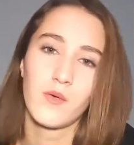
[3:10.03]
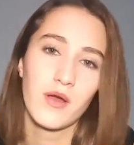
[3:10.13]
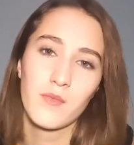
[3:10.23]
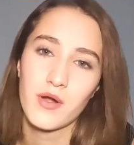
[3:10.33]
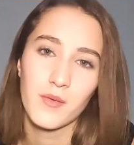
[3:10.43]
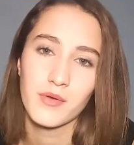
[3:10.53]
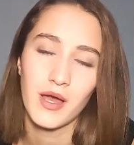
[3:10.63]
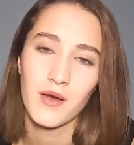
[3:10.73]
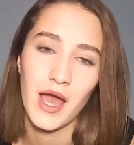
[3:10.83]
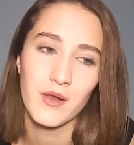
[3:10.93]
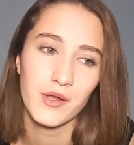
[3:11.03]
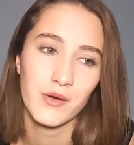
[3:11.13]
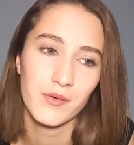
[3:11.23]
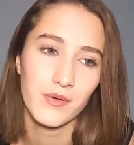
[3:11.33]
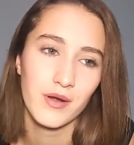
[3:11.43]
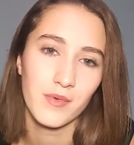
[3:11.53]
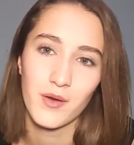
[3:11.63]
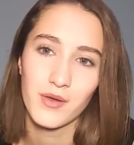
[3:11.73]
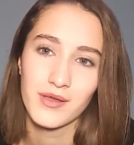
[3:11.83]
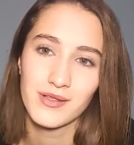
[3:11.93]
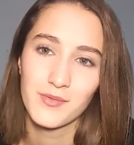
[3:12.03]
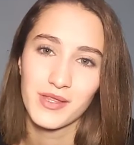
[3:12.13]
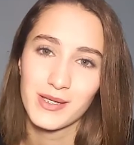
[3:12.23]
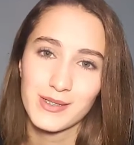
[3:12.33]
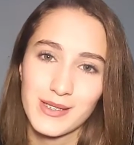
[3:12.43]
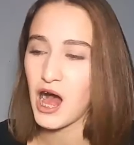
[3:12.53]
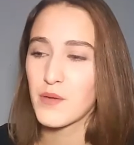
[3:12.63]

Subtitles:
know where I'm going with this.